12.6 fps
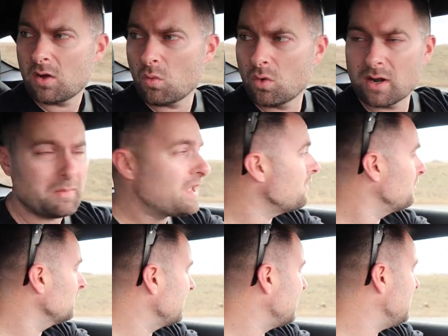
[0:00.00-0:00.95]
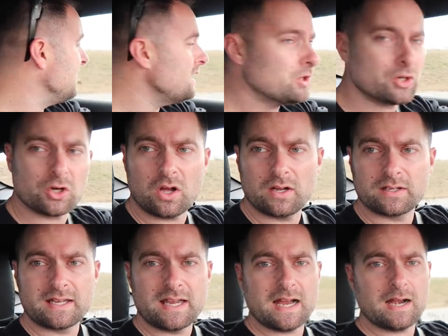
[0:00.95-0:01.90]
what I'm able to hear
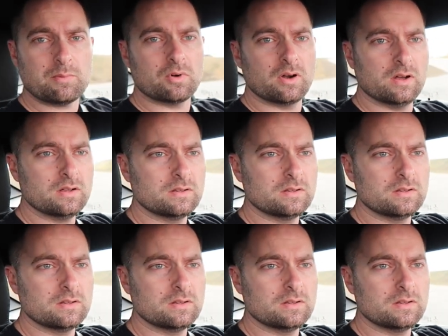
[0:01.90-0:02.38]
on camera.